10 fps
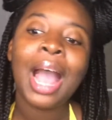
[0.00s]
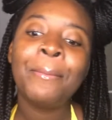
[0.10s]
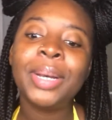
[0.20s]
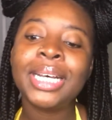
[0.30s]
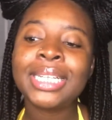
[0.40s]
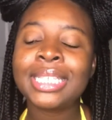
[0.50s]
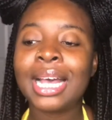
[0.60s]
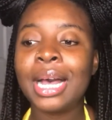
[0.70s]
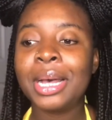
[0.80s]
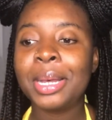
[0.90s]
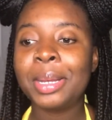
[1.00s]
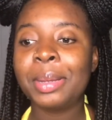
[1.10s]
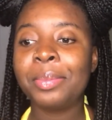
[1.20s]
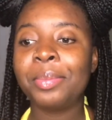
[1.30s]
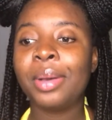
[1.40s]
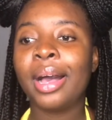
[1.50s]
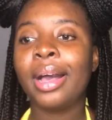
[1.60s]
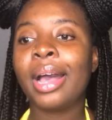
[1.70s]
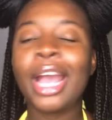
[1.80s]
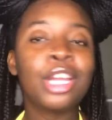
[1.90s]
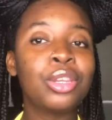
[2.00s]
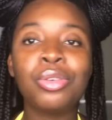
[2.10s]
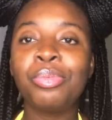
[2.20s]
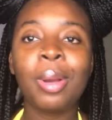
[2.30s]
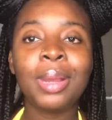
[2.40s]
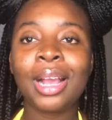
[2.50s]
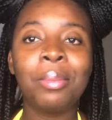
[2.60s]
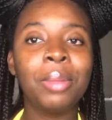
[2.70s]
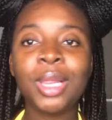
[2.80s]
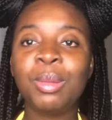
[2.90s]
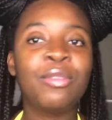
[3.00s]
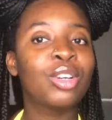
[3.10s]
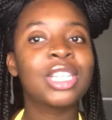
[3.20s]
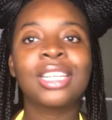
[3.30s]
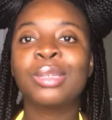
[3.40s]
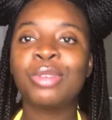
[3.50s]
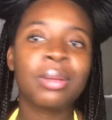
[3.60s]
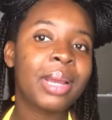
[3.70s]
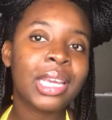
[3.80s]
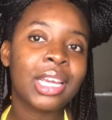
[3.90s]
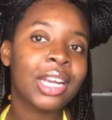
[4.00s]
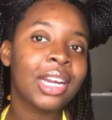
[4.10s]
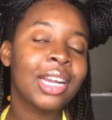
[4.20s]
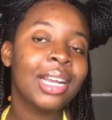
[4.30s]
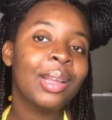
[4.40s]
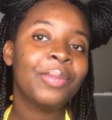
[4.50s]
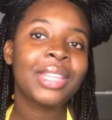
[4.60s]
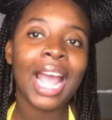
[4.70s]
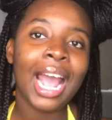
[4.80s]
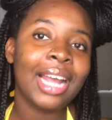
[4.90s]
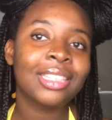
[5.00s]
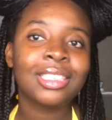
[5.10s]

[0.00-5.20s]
But I knew probably like a month before she actually braided my hair that